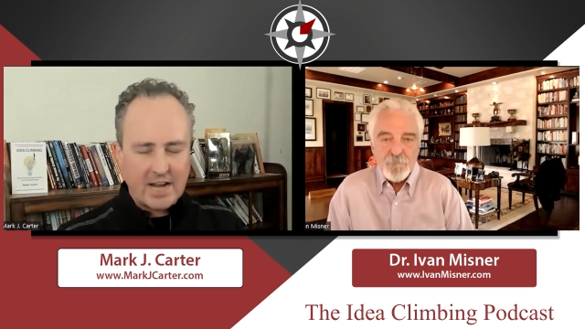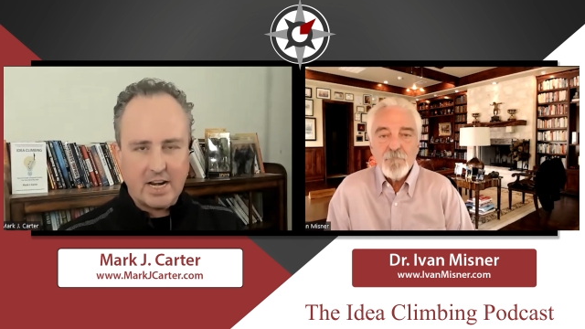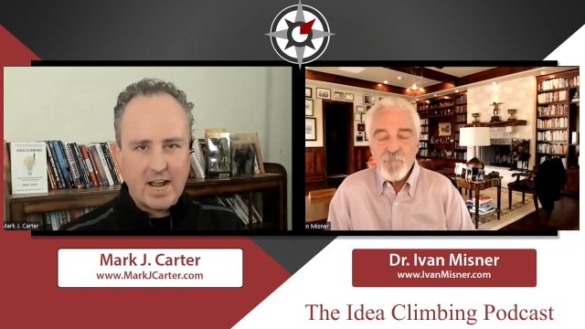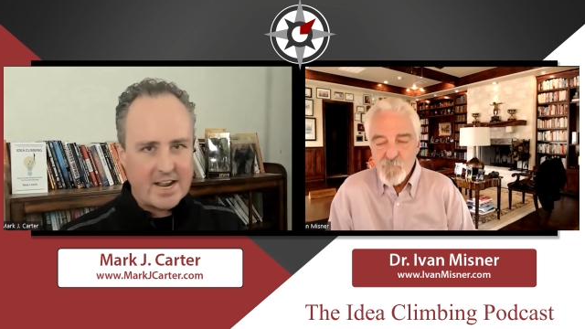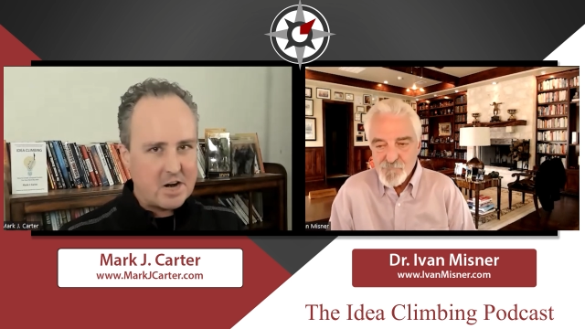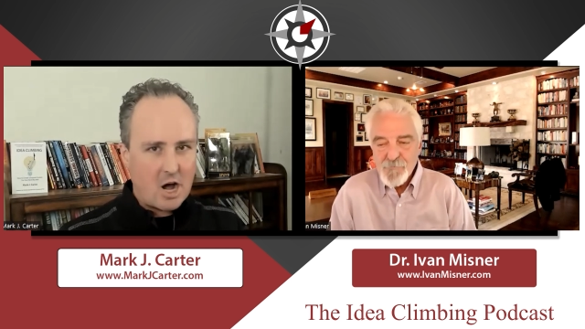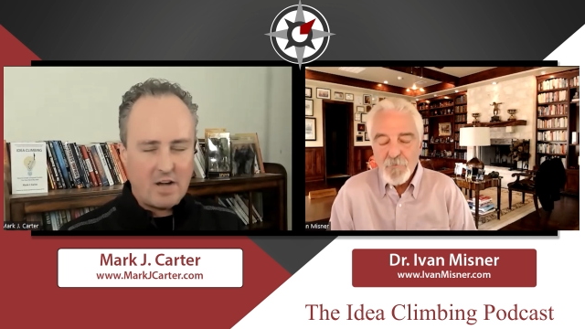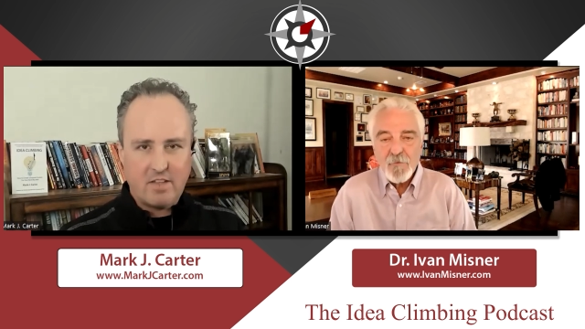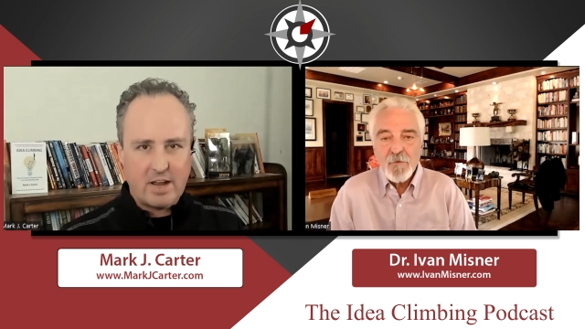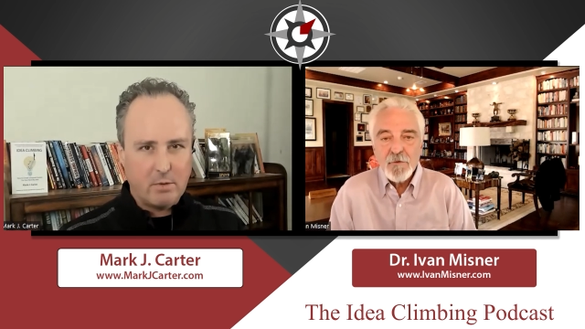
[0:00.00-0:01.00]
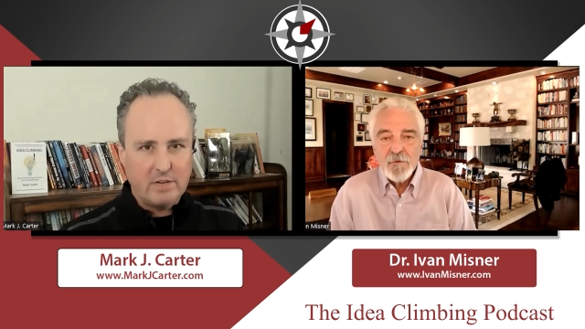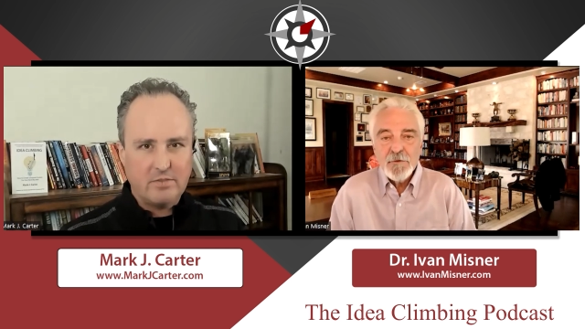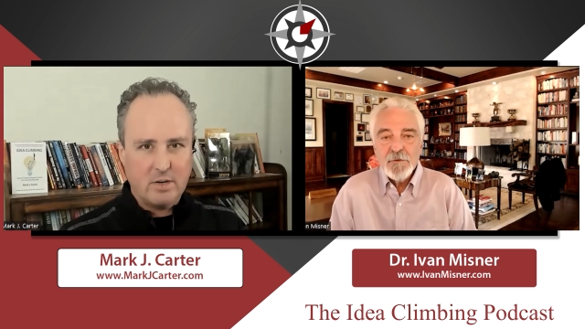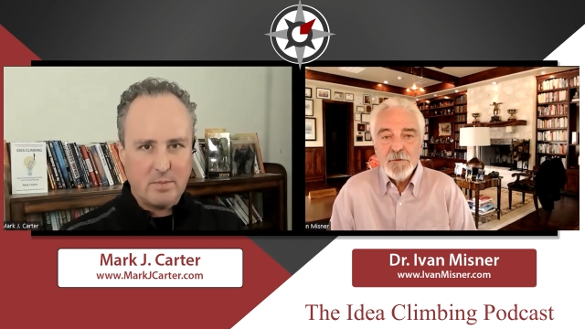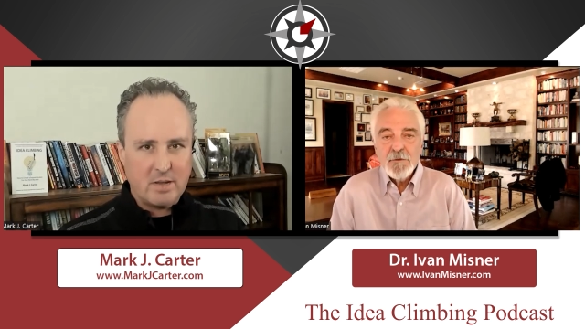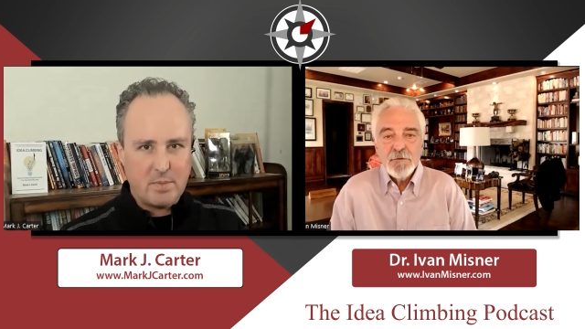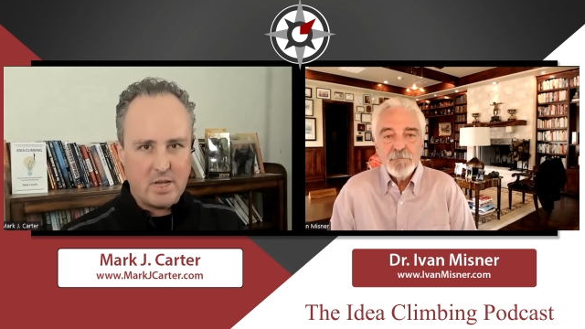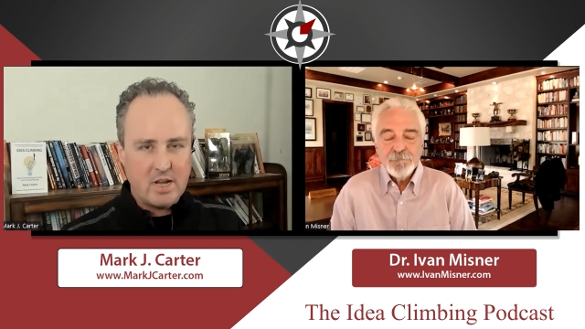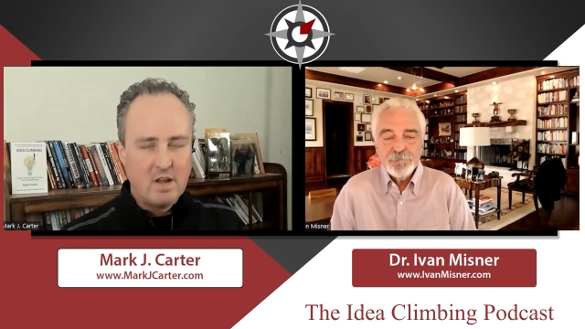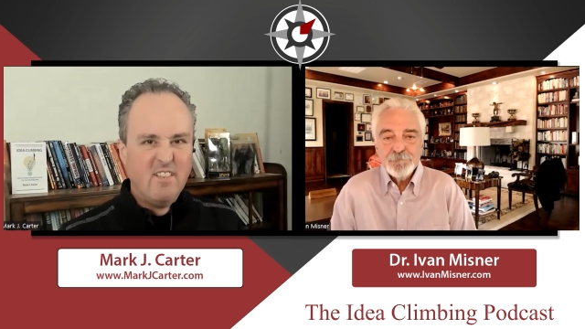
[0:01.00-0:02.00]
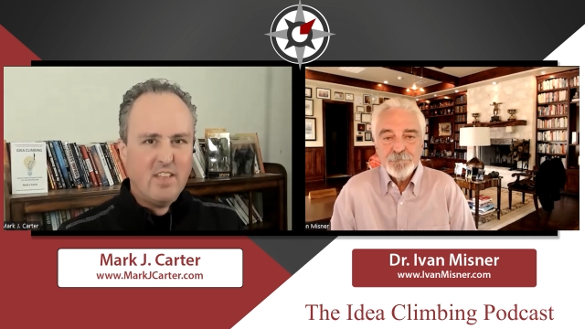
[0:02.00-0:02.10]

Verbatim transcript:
Speaker 1: online, offline, whatever it might be